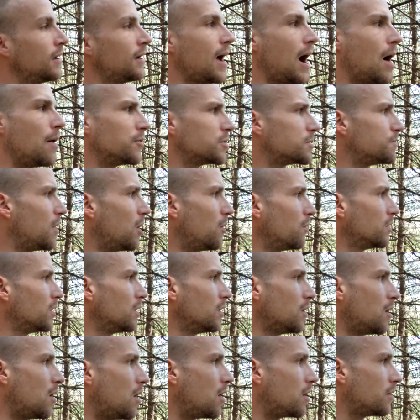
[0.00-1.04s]
I was mowing the
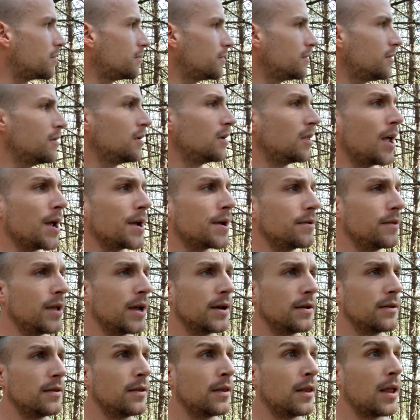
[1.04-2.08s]
lawn
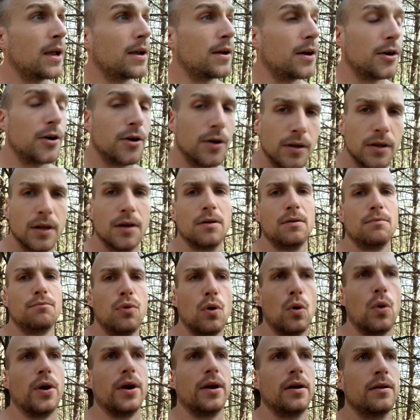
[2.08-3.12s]
like a good little
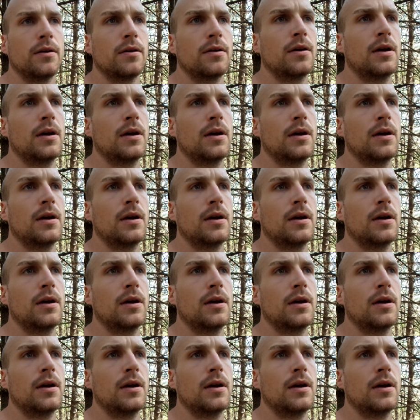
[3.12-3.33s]
boy.